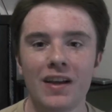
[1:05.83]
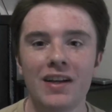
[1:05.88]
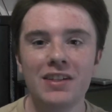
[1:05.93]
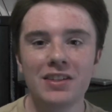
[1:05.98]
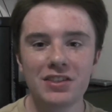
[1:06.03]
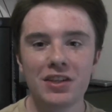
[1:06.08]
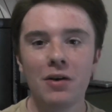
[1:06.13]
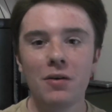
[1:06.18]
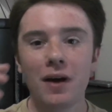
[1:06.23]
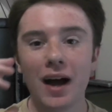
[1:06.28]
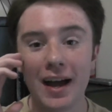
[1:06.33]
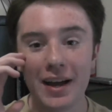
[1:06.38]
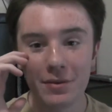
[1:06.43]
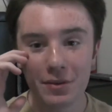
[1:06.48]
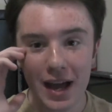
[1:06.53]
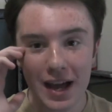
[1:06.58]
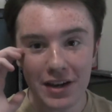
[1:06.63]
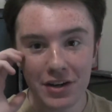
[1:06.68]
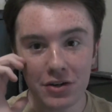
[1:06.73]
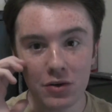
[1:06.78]
So I
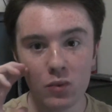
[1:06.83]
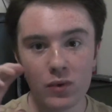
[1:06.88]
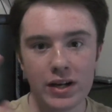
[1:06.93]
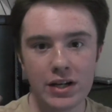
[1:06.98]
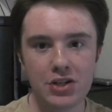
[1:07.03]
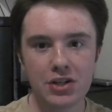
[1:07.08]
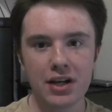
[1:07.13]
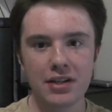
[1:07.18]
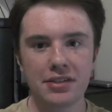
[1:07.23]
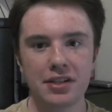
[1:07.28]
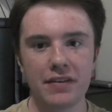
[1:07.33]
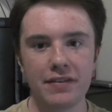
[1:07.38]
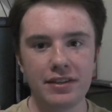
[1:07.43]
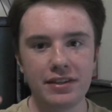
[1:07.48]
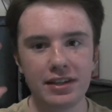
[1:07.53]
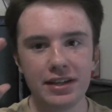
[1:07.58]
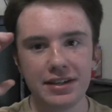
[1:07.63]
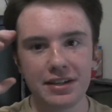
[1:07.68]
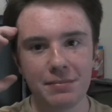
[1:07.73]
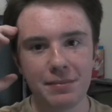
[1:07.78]
had to readjust
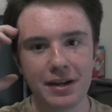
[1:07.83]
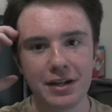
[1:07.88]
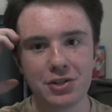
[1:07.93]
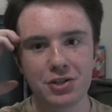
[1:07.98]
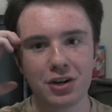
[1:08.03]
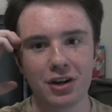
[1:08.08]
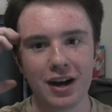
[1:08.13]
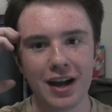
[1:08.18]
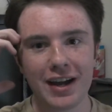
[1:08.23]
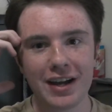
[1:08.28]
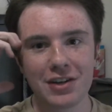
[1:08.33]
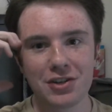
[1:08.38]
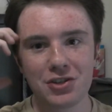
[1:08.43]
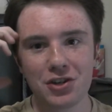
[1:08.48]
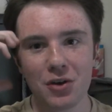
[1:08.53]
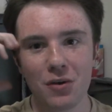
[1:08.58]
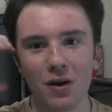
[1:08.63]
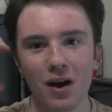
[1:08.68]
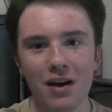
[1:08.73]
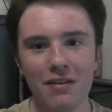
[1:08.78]
everything to make sure I could
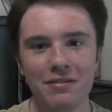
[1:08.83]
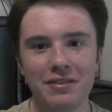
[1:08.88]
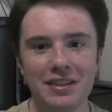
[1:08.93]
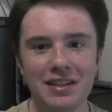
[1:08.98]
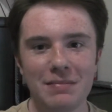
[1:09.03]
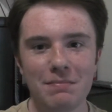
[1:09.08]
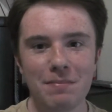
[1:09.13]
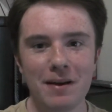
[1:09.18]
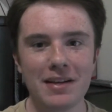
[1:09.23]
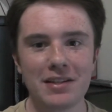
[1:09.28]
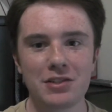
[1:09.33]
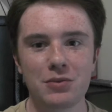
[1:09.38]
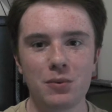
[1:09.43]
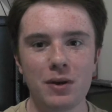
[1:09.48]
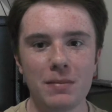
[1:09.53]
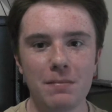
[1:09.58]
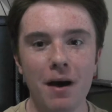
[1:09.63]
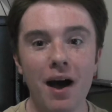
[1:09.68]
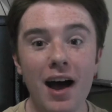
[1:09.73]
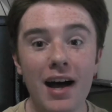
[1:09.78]
show off in the best
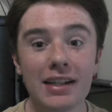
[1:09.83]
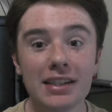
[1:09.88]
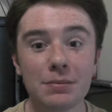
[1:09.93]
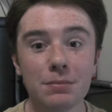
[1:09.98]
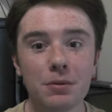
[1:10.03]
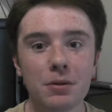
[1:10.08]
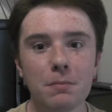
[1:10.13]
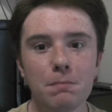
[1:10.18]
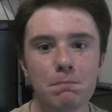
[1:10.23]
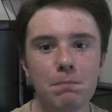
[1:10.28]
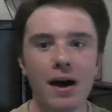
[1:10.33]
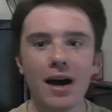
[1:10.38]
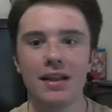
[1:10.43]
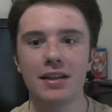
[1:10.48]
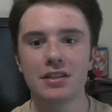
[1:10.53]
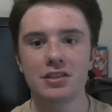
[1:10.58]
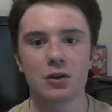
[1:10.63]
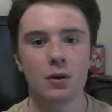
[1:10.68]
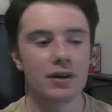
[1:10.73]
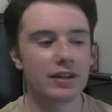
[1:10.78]
way possible,
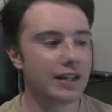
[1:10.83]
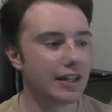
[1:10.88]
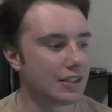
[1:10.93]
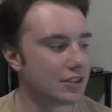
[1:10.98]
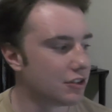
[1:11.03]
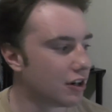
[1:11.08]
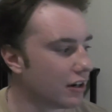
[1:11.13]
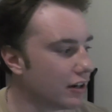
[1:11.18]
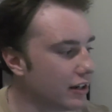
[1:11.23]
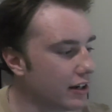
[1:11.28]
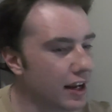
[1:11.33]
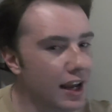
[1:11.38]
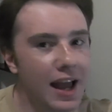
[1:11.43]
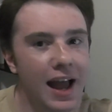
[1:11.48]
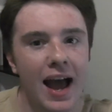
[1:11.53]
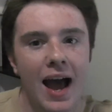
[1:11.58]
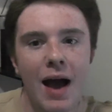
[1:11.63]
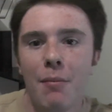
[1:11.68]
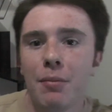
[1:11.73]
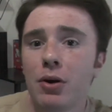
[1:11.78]
but let's go ahead and get started. I'm
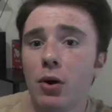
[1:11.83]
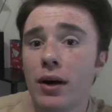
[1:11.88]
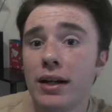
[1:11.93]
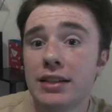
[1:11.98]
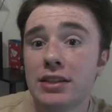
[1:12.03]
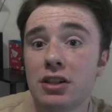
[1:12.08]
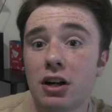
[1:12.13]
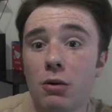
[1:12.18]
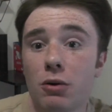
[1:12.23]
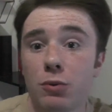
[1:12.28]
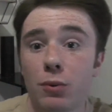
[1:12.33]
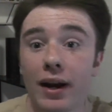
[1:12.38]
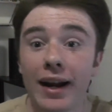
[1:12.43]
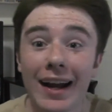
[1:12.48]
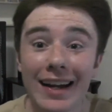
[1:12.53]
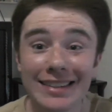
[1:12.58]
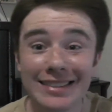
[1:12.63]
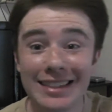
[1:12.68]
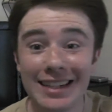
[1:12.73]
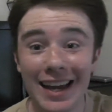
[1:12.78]
going to go ahead and start with what I
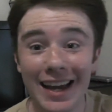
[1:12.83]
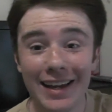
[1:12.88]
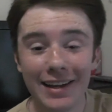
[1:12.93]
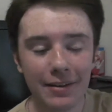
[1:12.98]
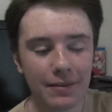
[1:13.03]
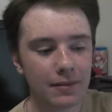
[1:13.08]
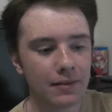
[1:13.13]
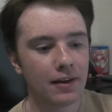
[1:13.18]
got today.